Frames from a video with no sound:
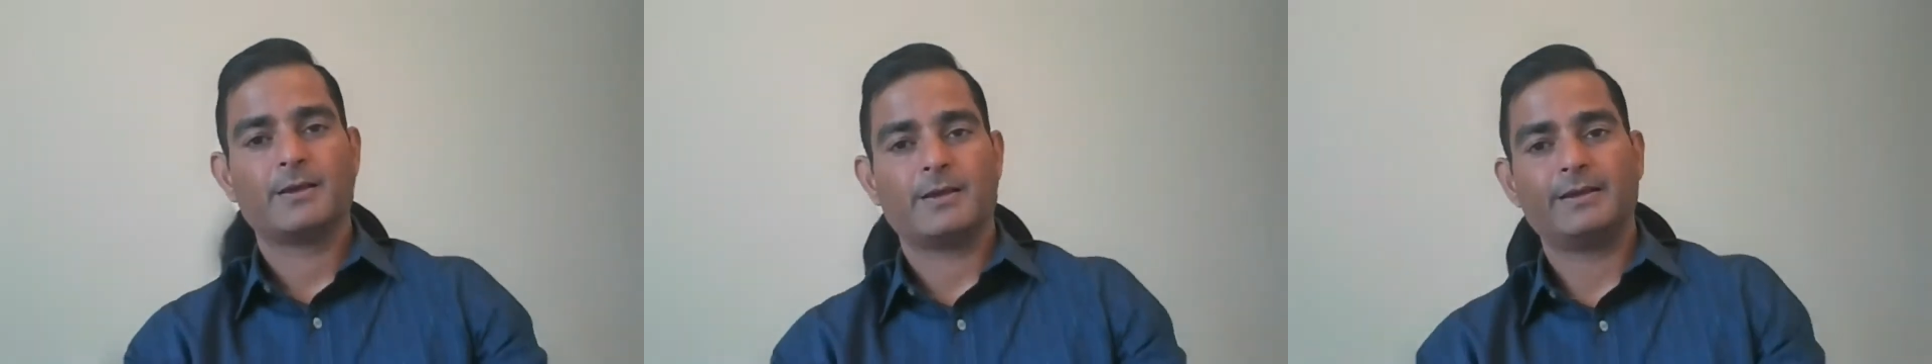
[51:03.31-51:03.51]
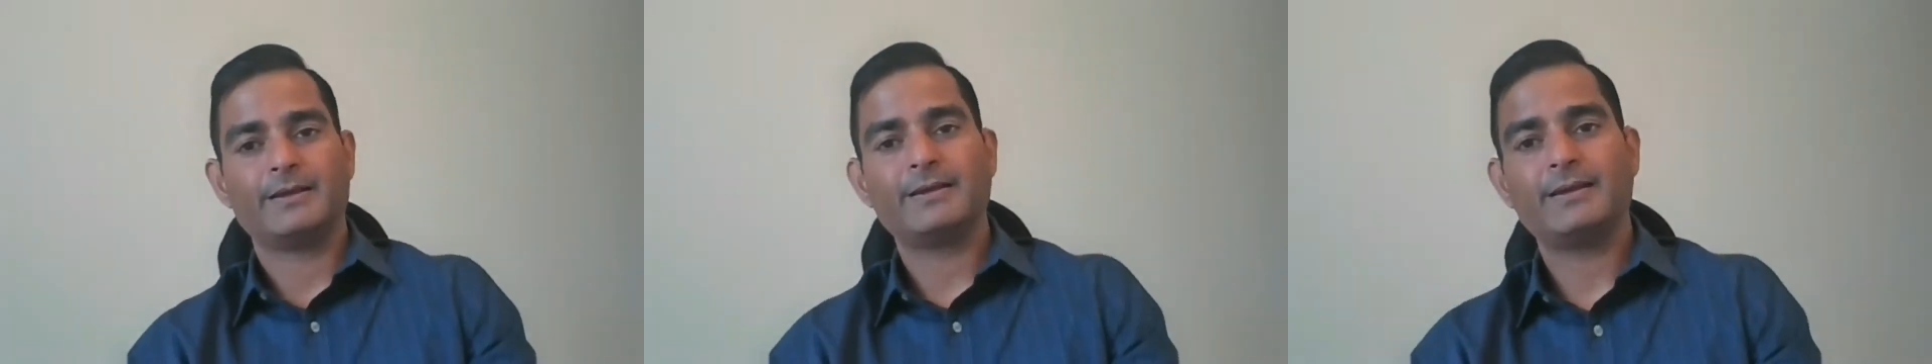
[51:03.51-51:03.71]

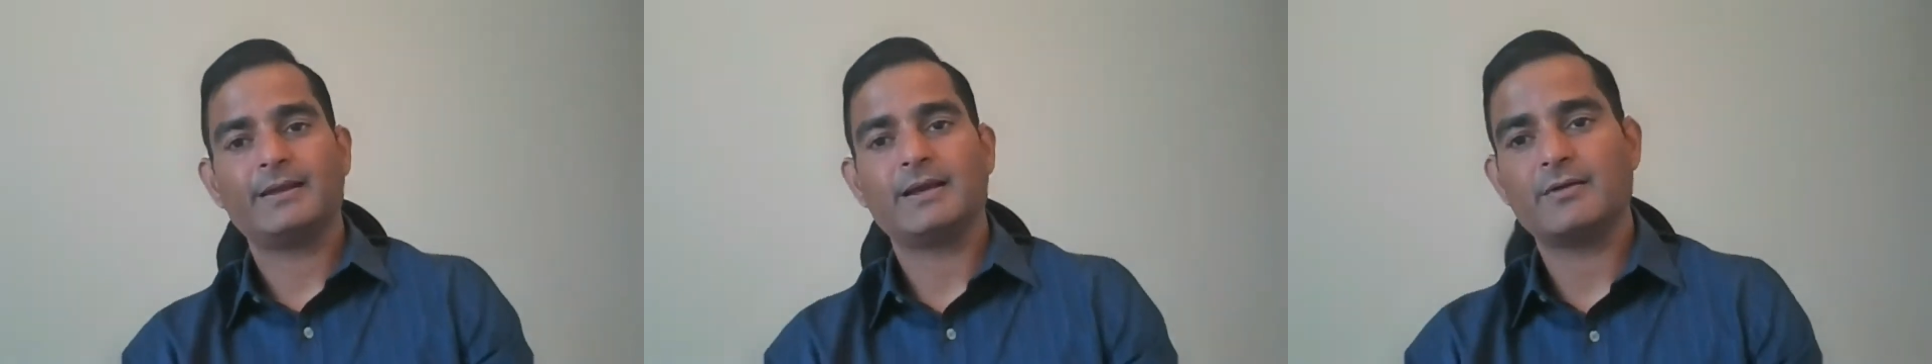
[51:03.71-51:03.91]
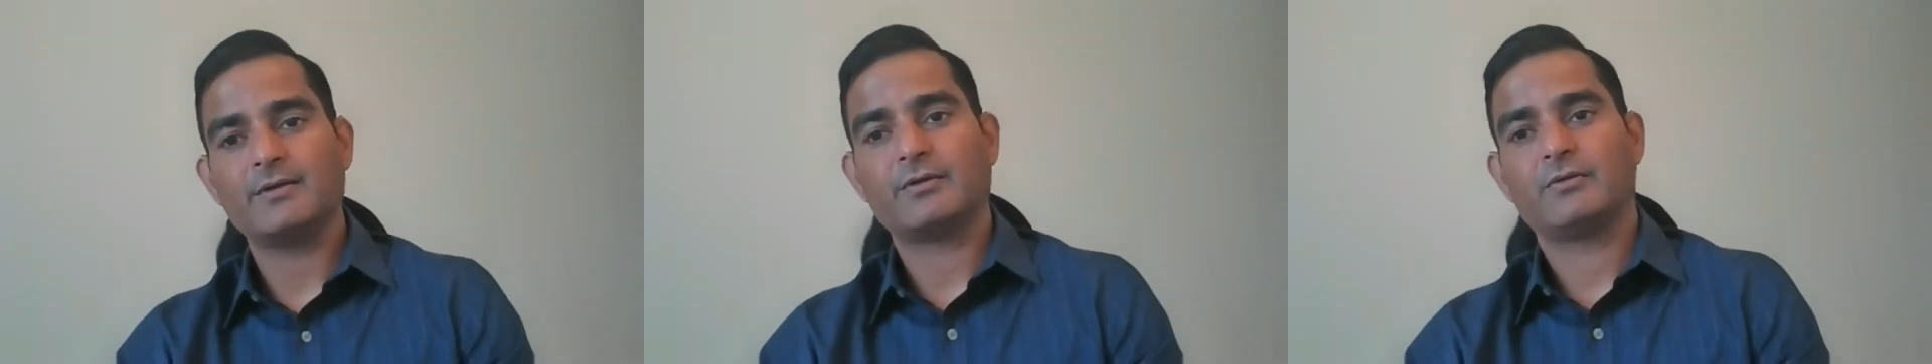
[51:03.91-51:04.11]
In
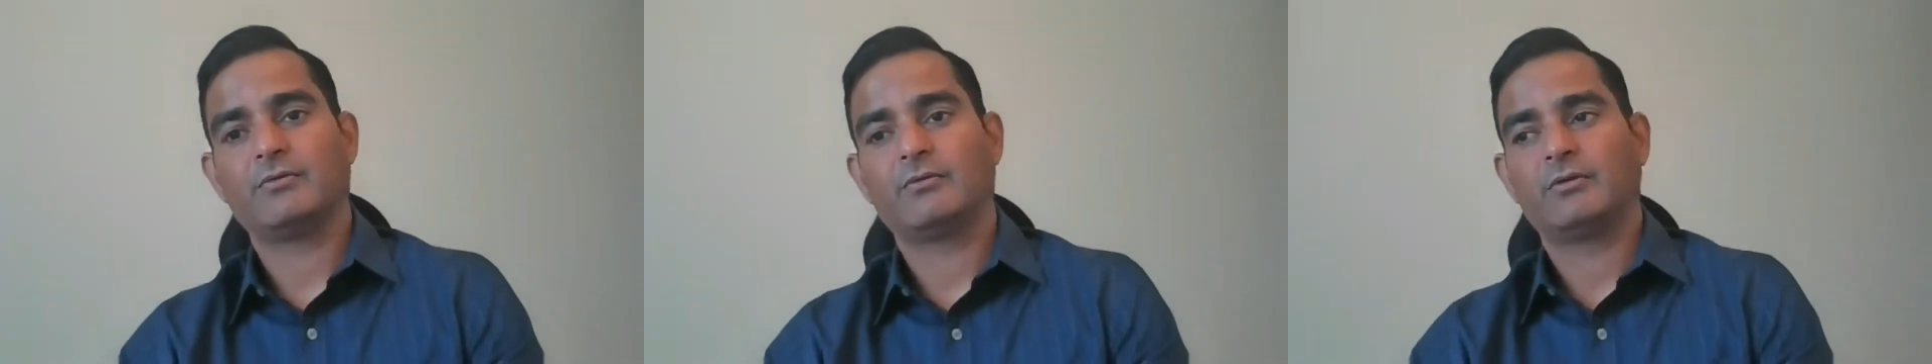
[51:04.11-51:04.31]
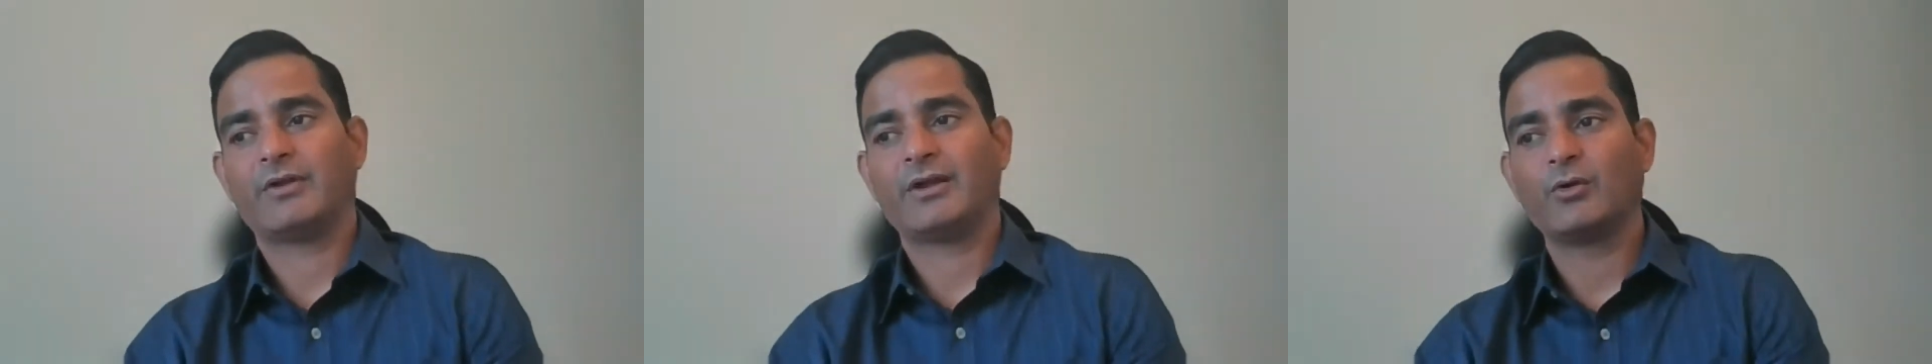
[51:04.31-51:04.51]
India,
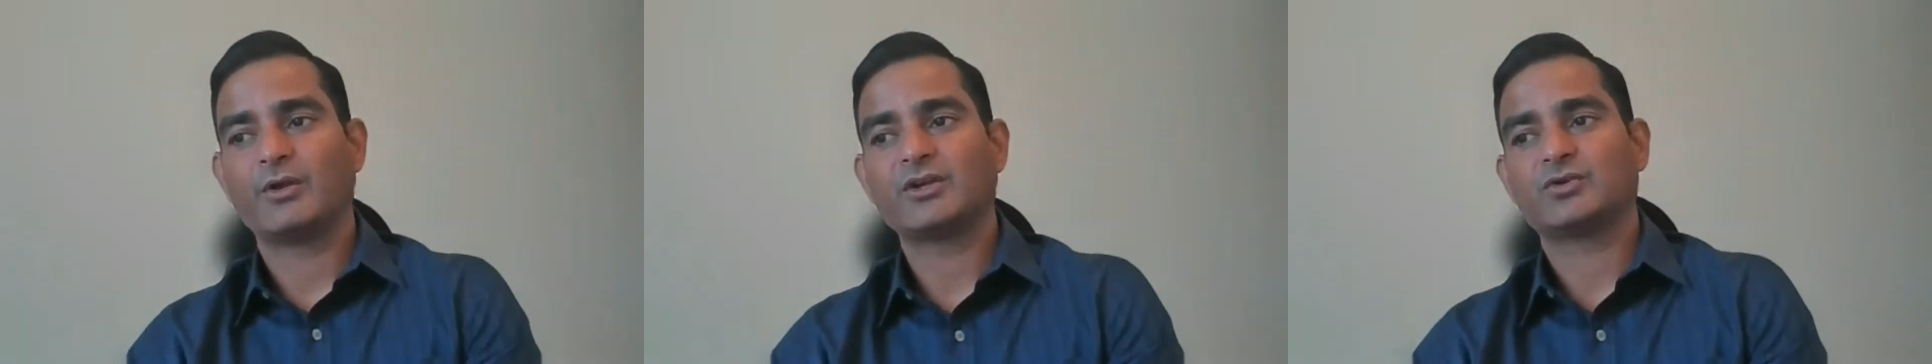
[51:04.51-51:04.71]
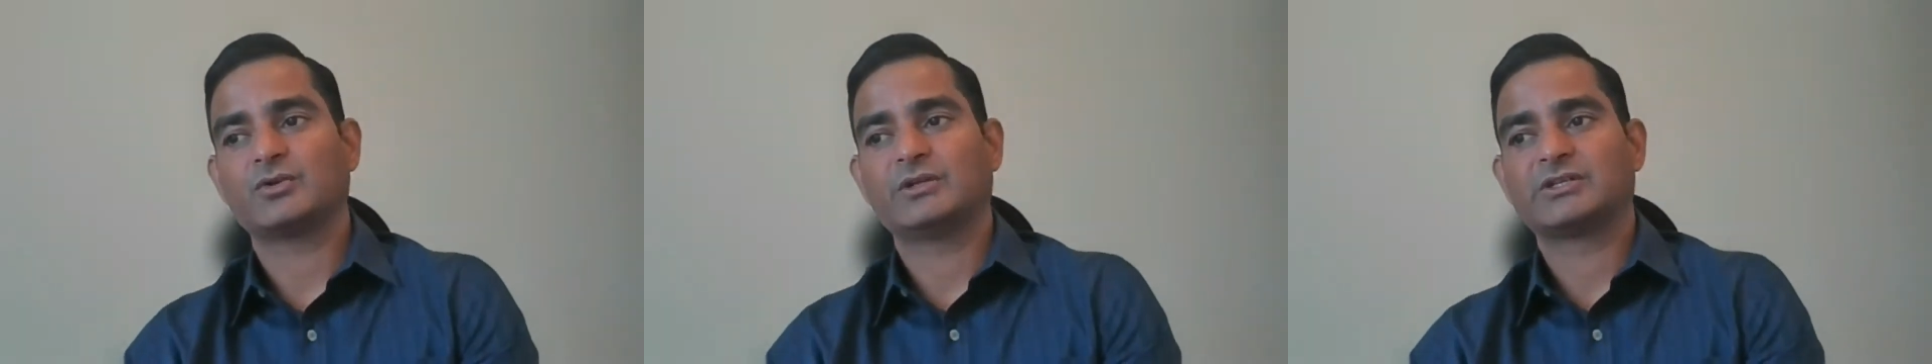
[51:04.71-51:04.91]
the
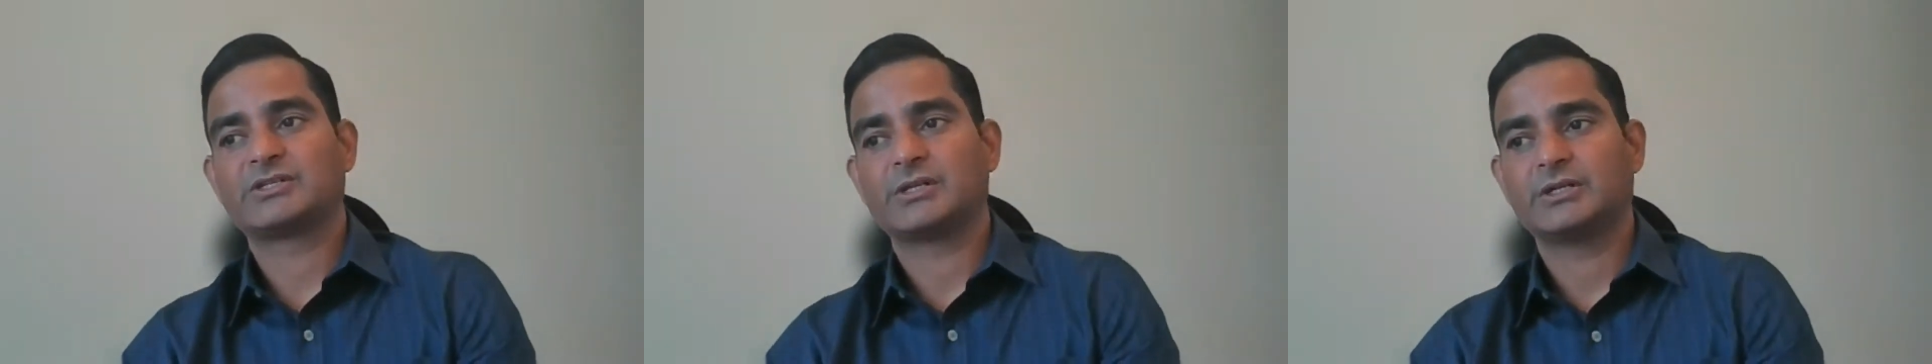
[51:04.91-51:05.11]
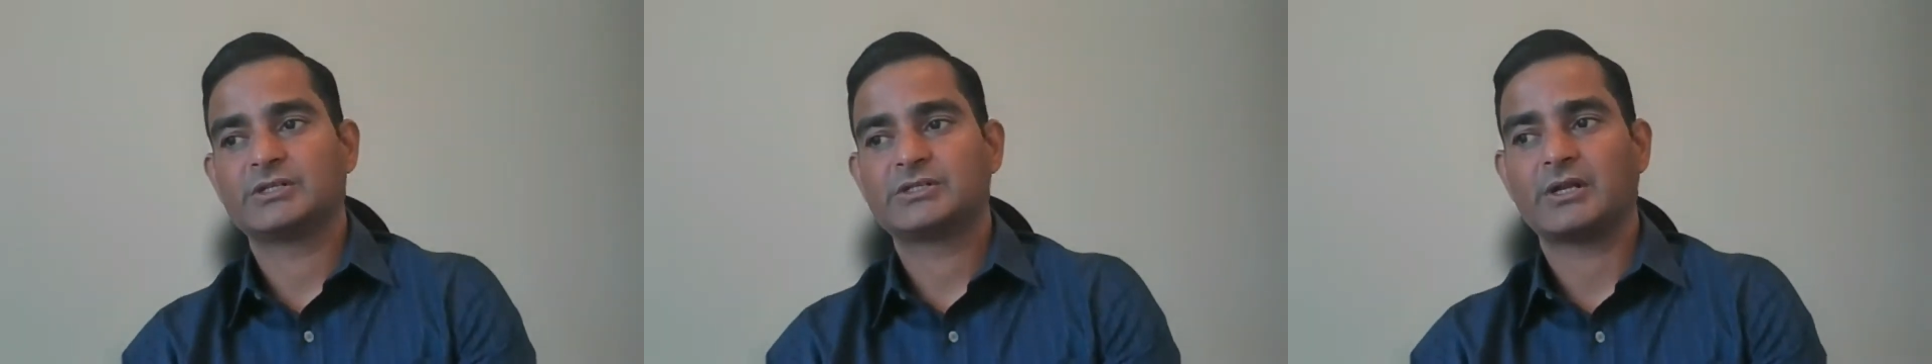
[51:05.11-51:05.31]
regulation
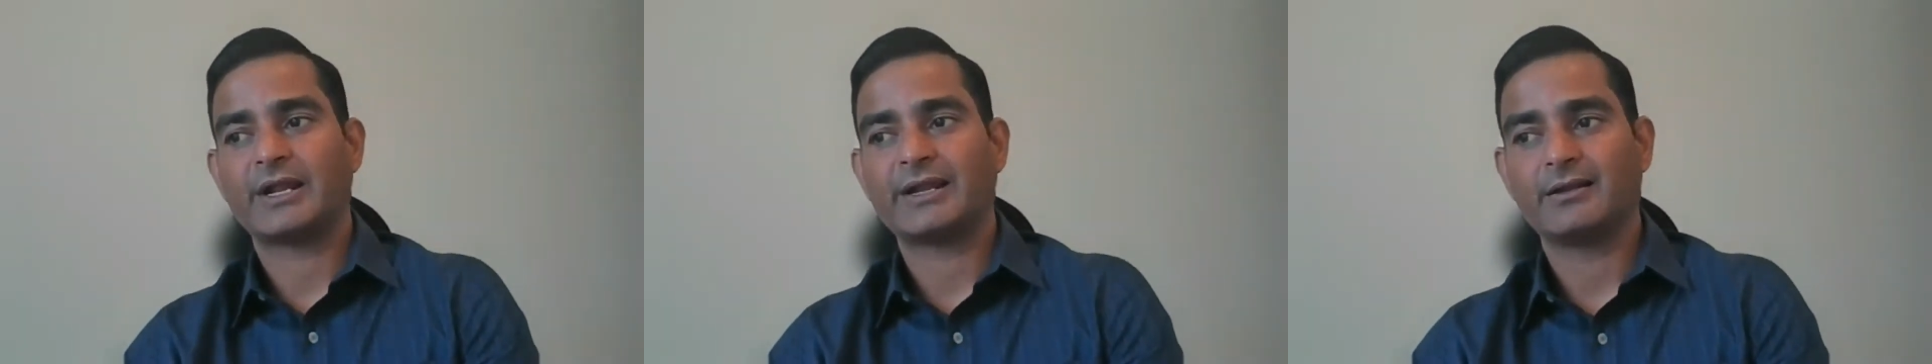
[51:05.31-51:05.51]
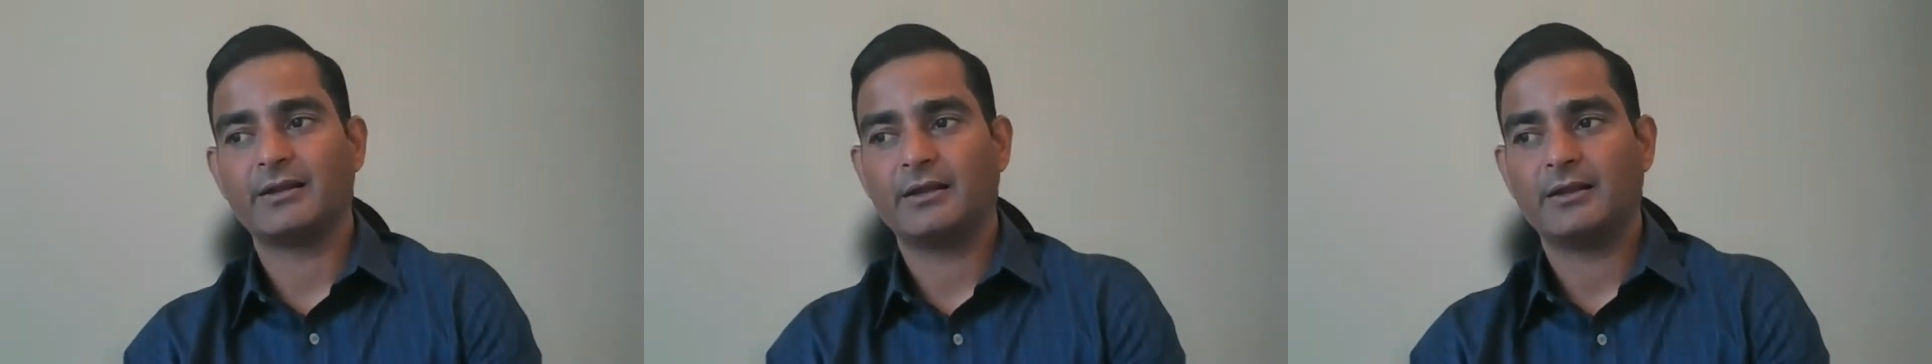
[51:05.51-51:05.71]
is
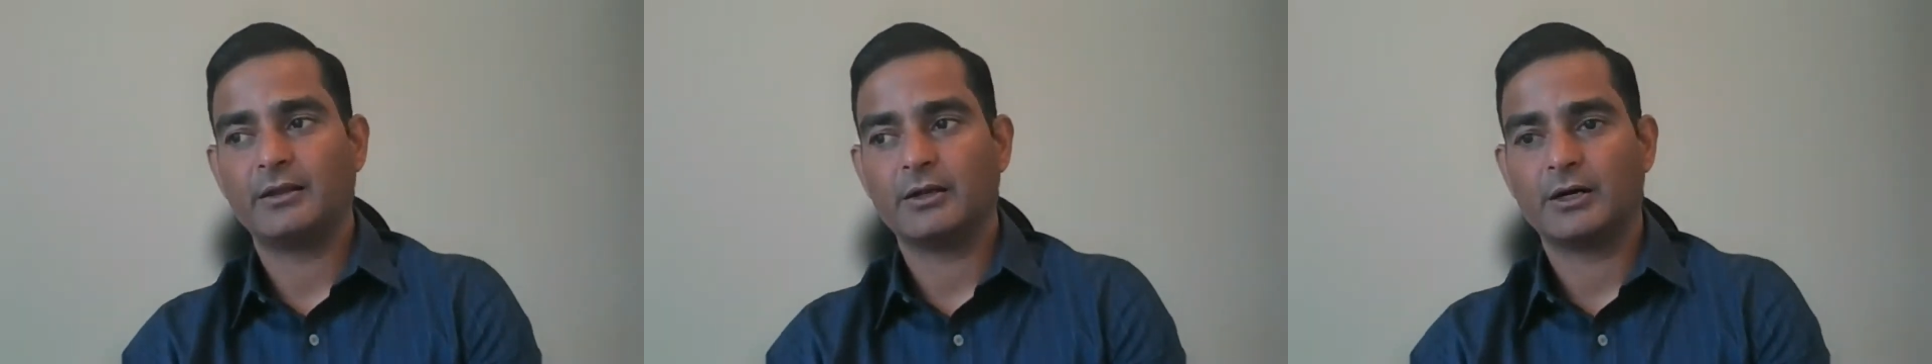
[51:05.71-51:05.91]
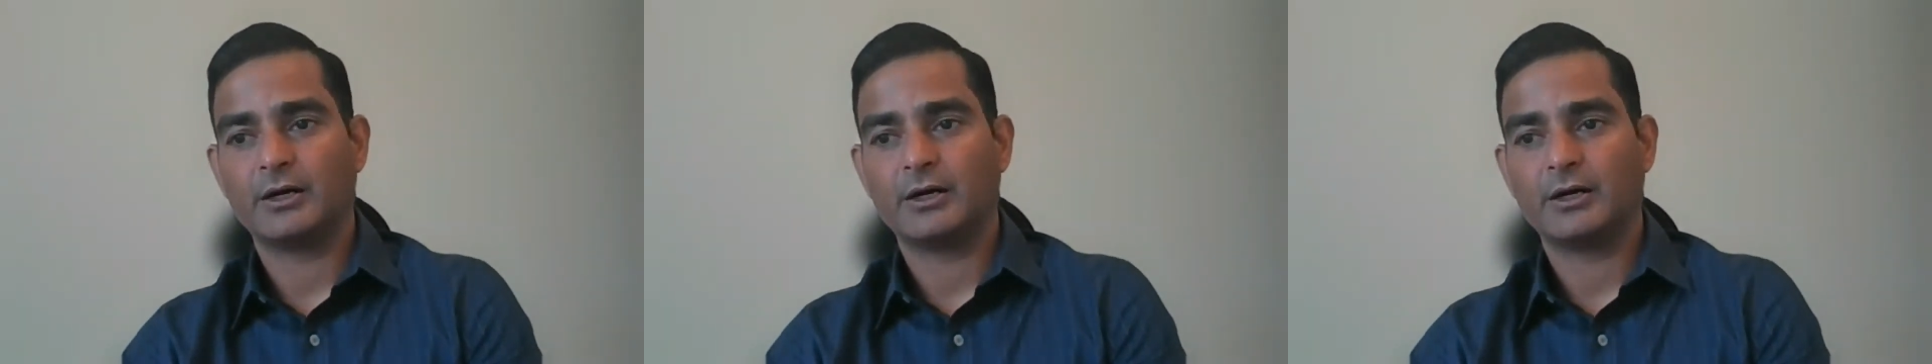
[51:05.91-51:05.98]
slightly